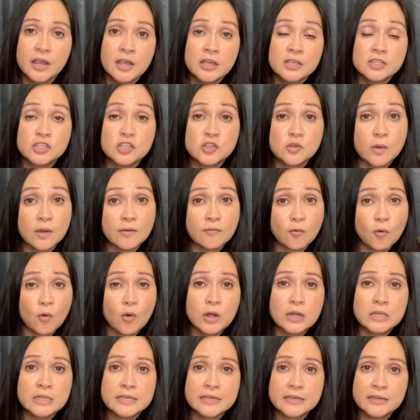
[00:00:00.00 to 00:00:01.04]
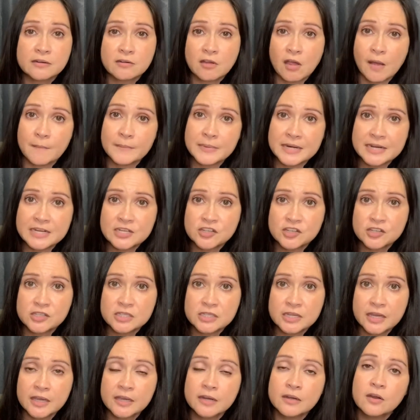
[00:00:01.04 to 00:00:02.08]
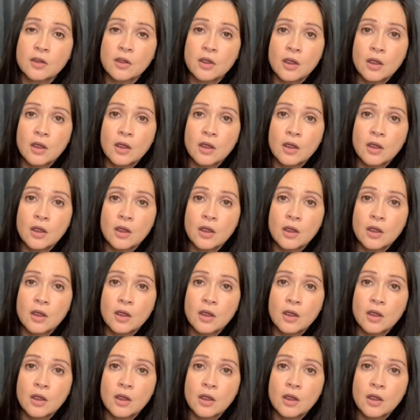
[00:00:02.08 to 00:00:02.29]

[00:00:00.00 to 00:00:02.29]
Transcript: do you have oily and combination skin?